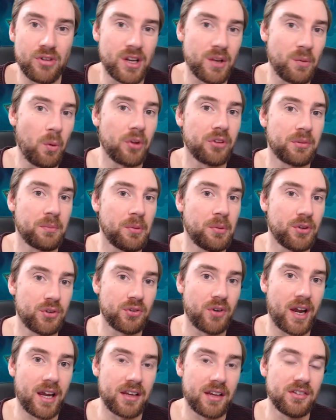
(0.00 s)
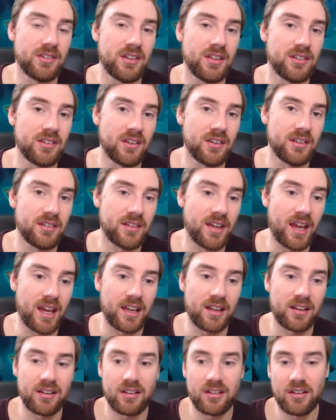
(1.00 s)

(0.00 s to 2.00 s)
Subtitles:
really want to put dragons into the deck.